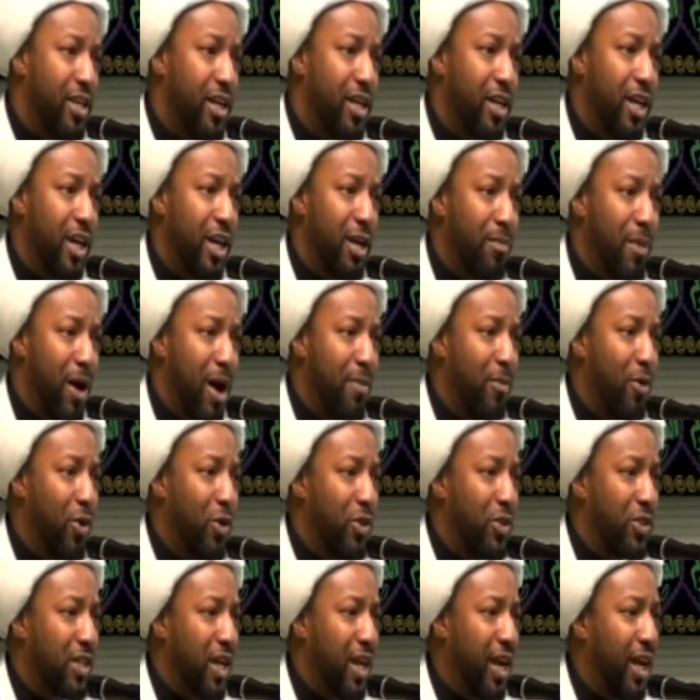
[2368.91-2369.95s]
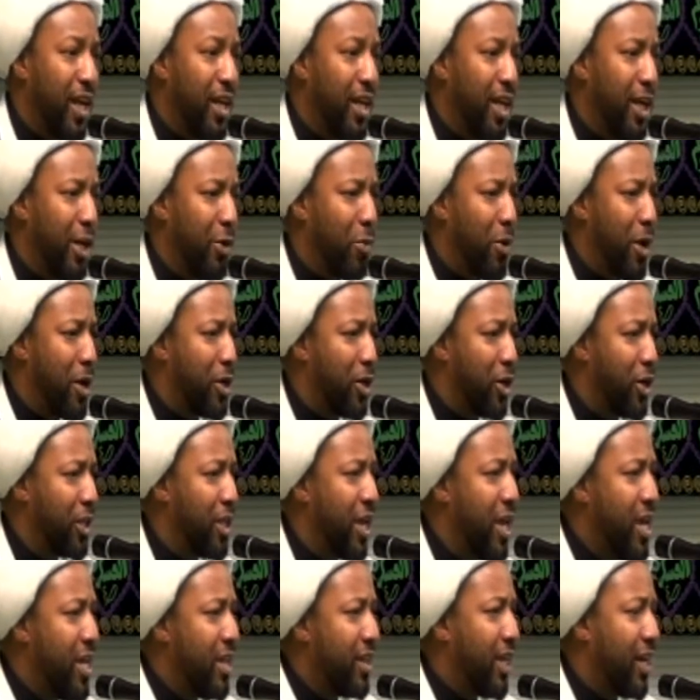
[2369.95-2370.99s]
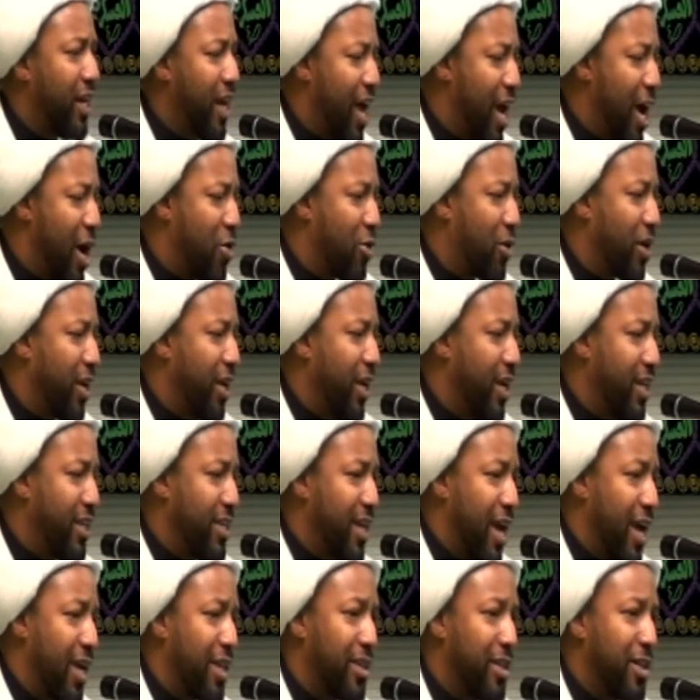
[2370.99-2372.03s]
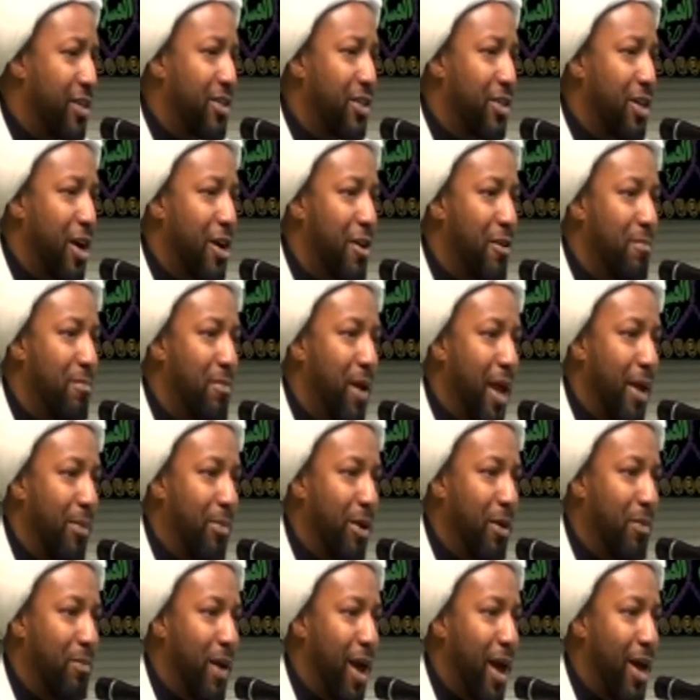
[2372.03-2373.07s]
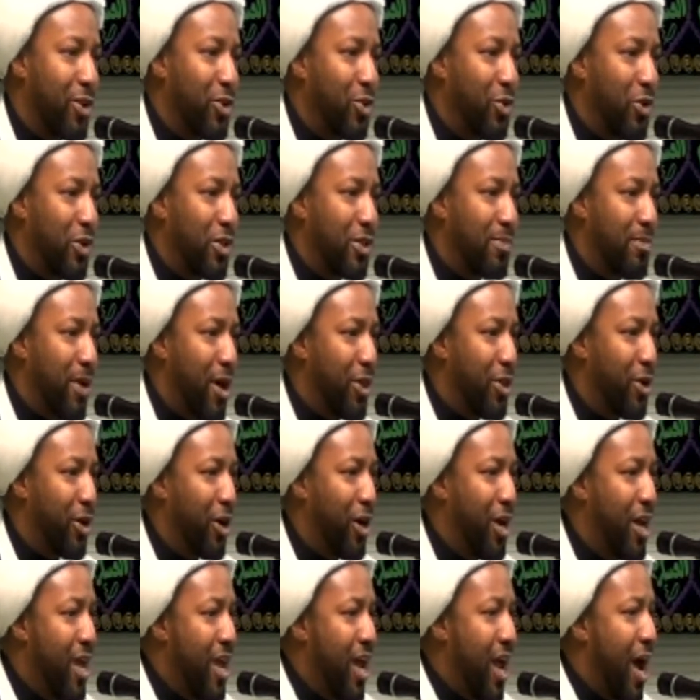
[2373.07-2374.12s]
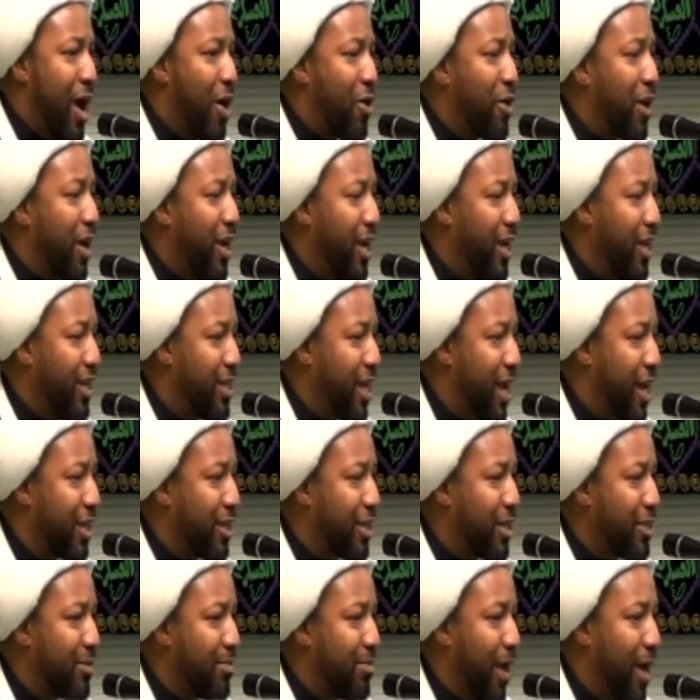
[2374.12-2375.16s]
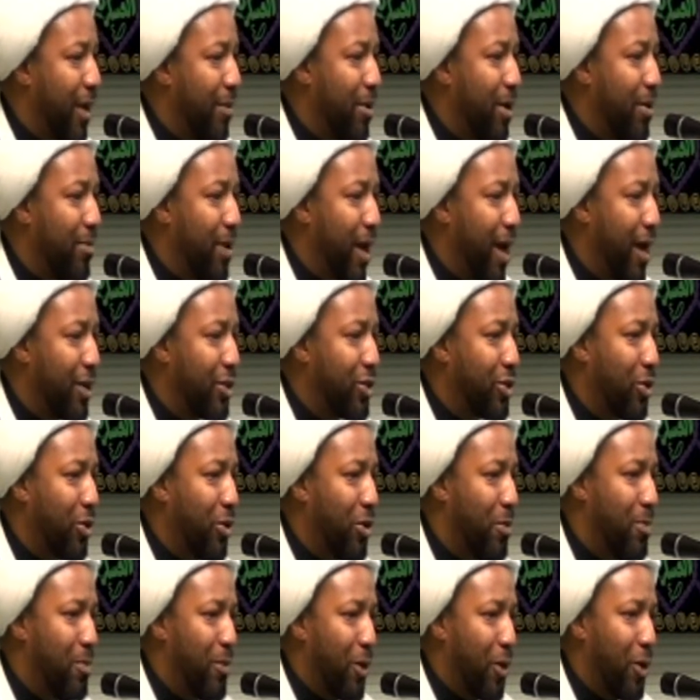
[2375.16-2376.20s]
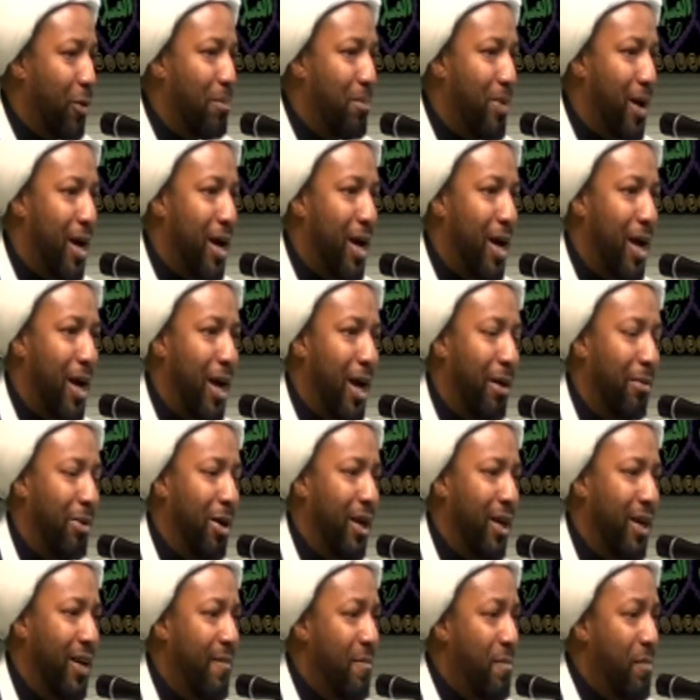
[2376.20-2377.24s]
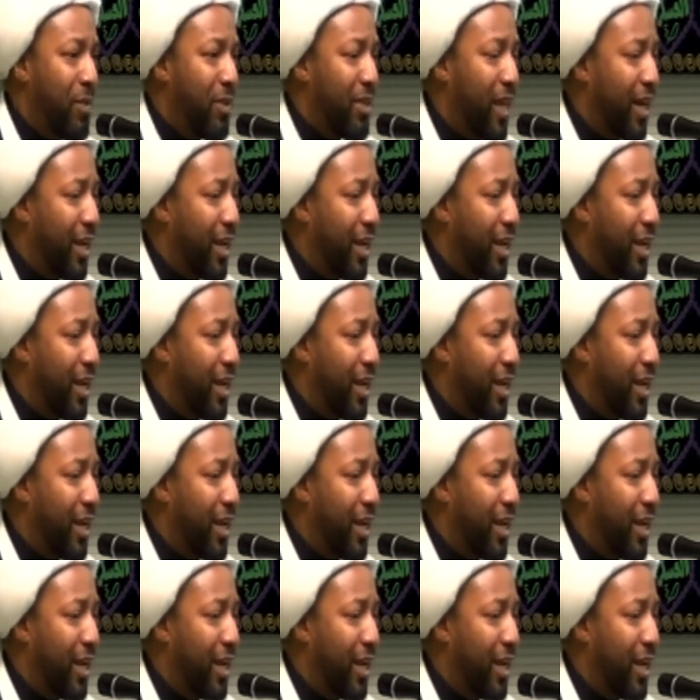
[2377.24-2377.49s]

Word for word: And then Imam Hussein, he wondered that how could he take this young baby back to his mother? How could he take this baby back to Umm